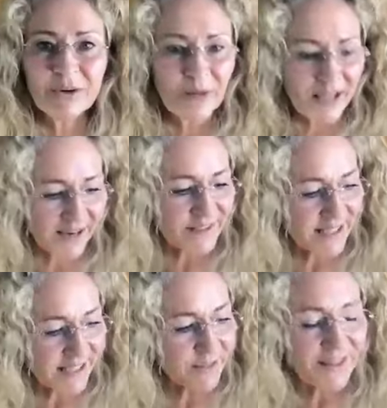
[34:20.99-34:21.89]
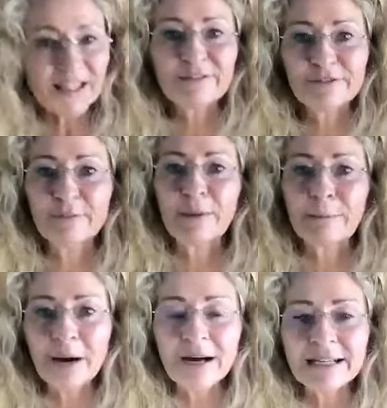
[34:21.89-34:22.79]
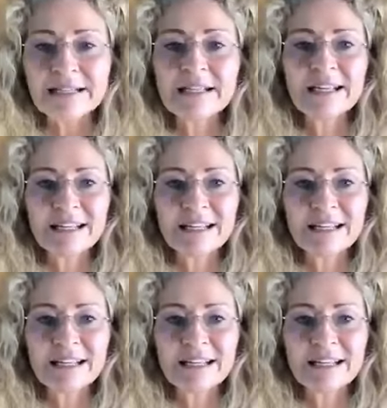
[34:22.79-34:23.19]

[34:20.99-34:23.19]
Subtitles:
we have to keep thinking from the mind.